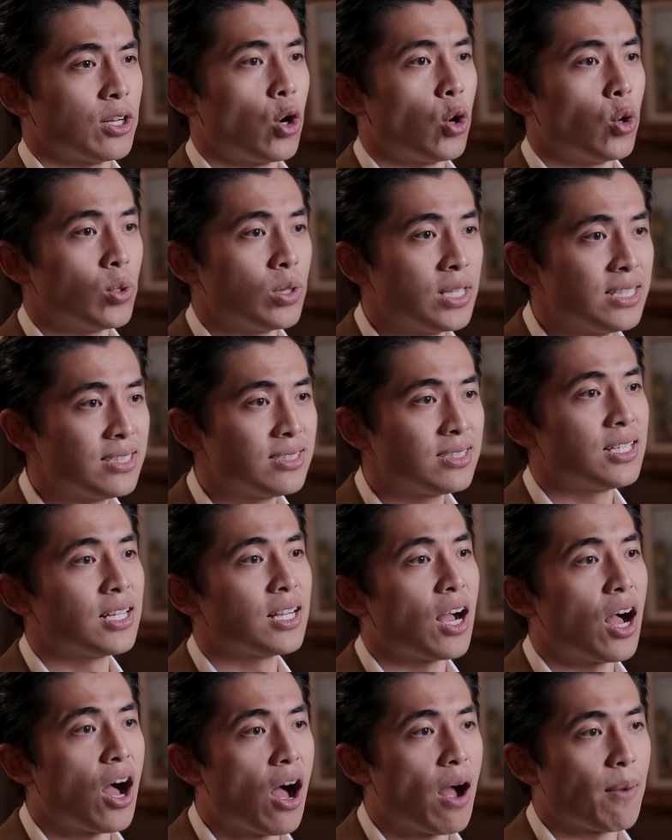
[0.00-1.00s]

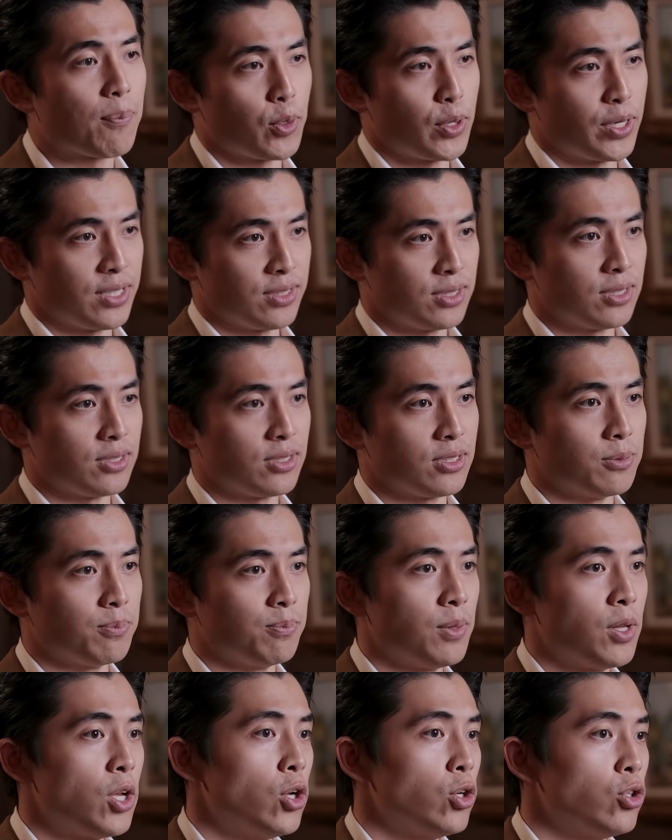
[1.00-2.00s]
holistic operating system